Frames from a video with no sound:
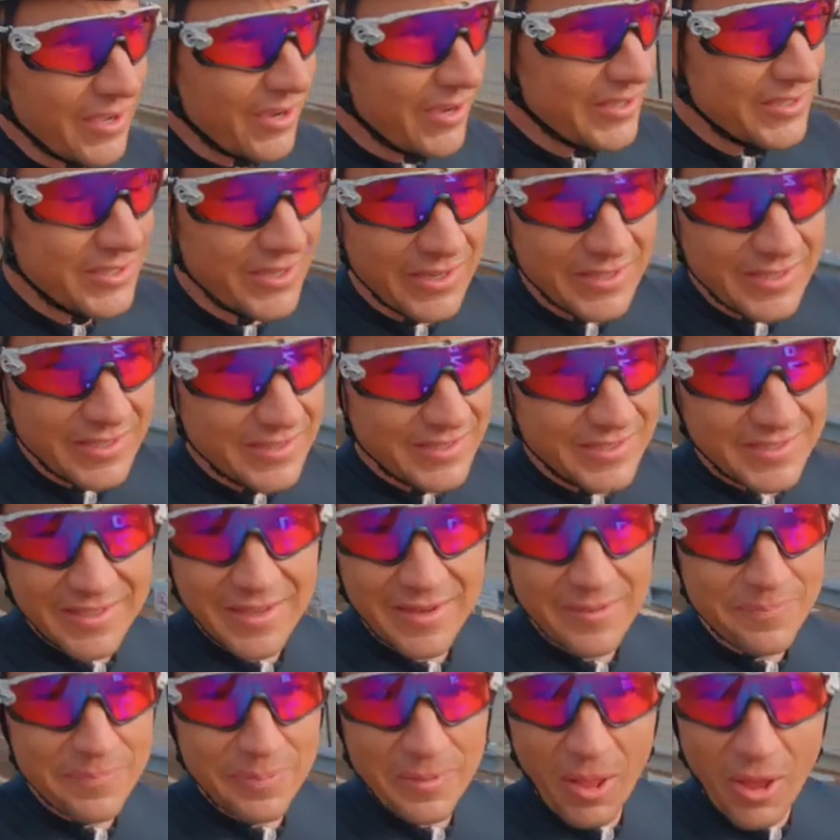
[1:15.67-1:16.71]
Guys, I just
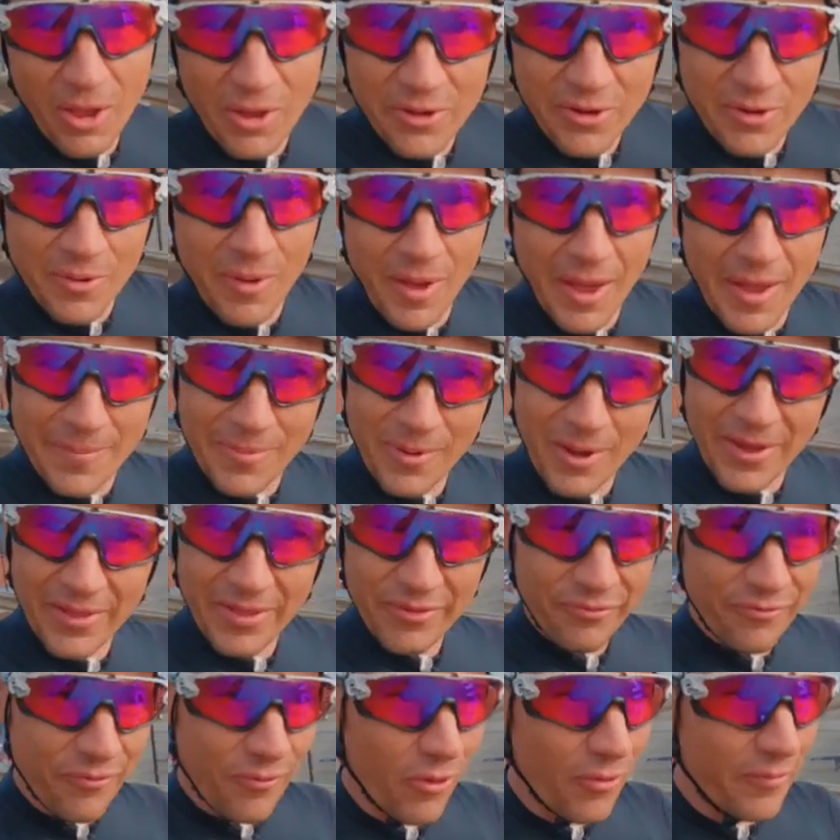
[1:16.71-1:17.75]
am blown away by
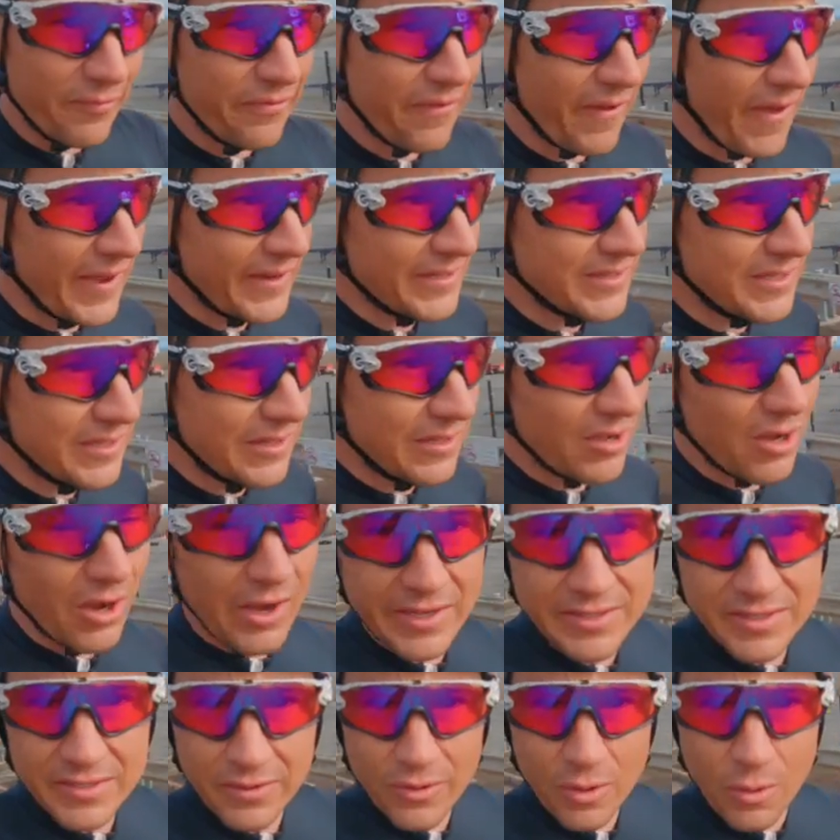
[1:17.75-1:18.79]
the form factor. The
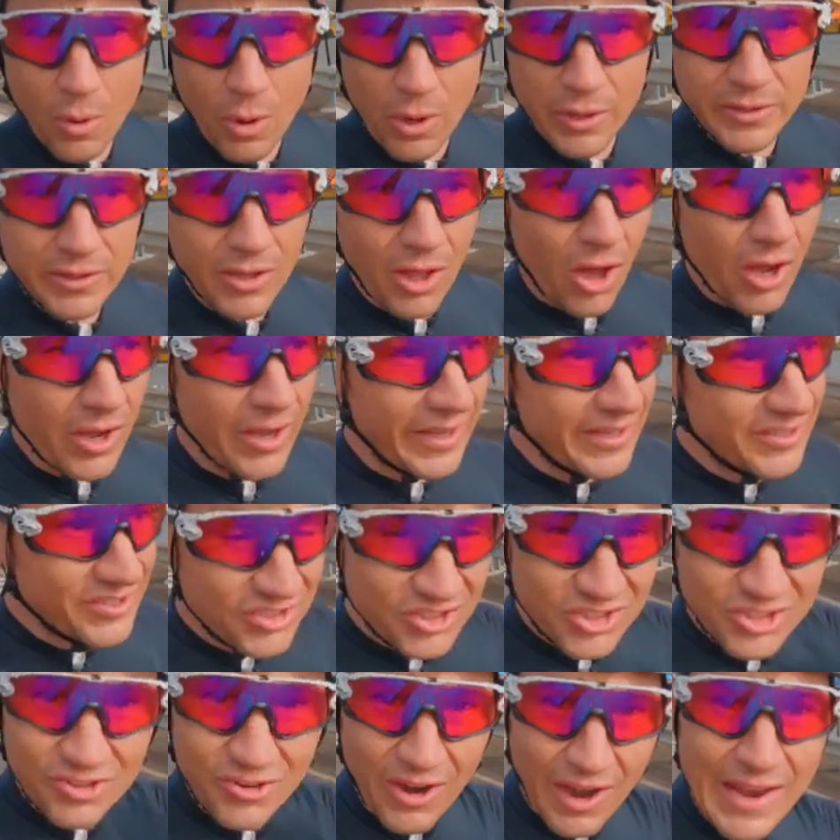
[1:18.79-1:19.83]
guys at Quadlock,
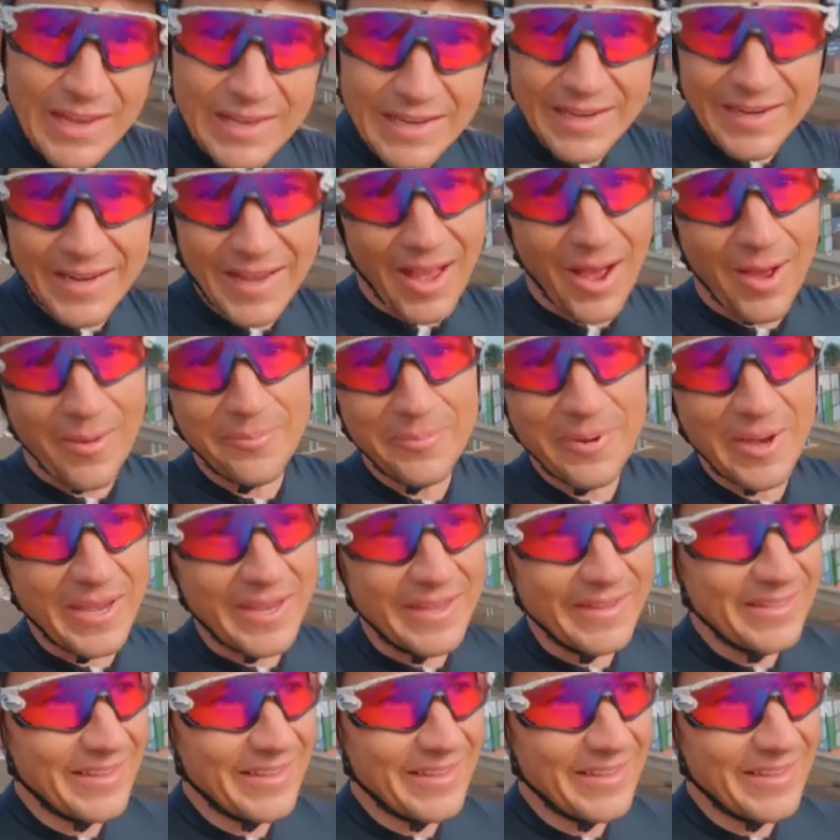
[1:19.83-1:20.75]
Australian company.